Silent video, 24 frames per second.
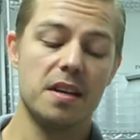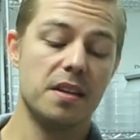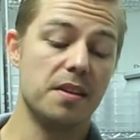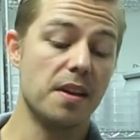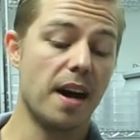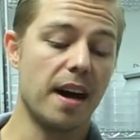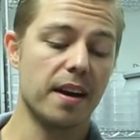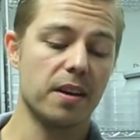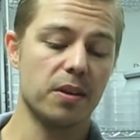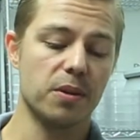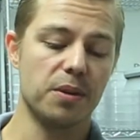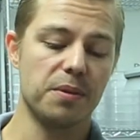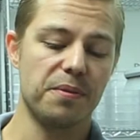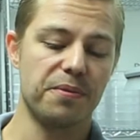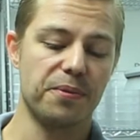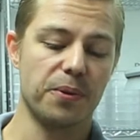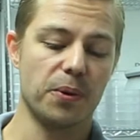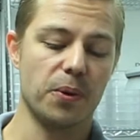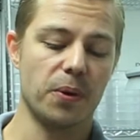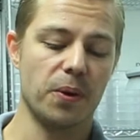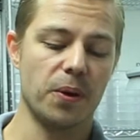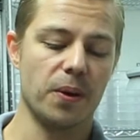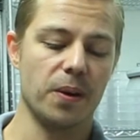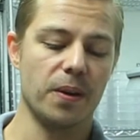not only
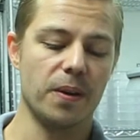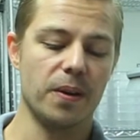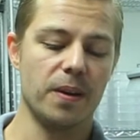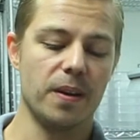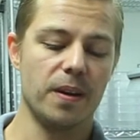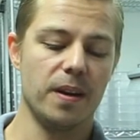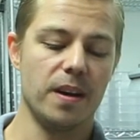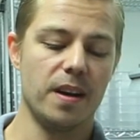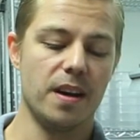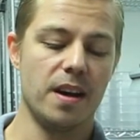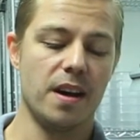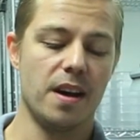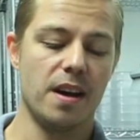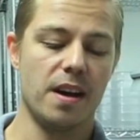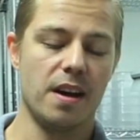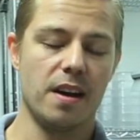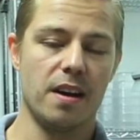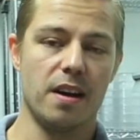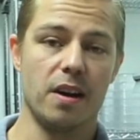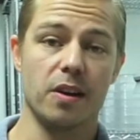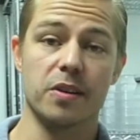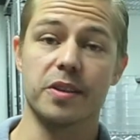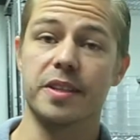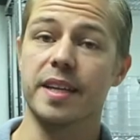for
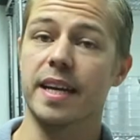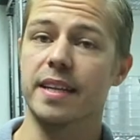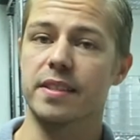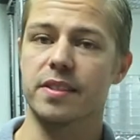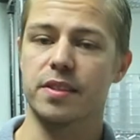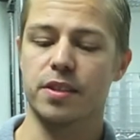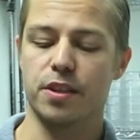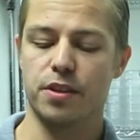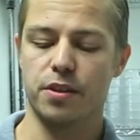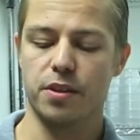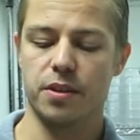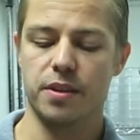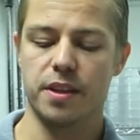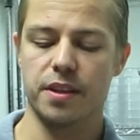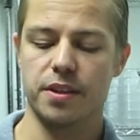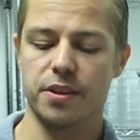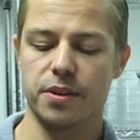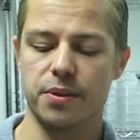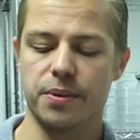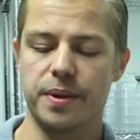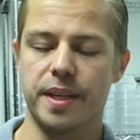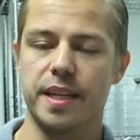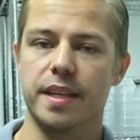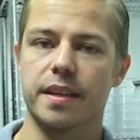our guests to know that
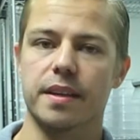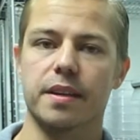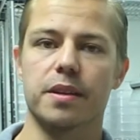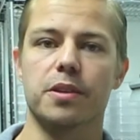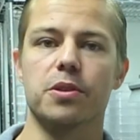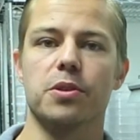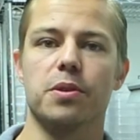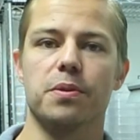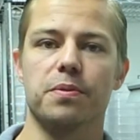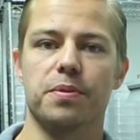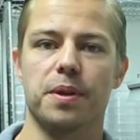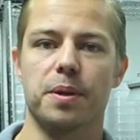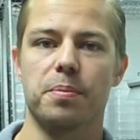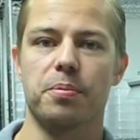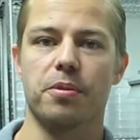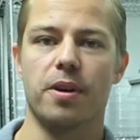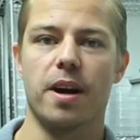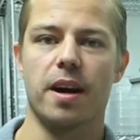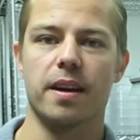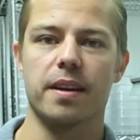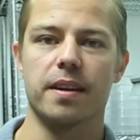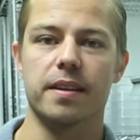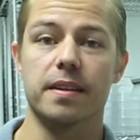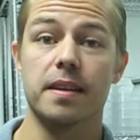they're eating a gluten-free
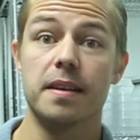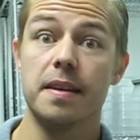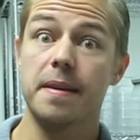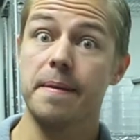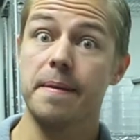product,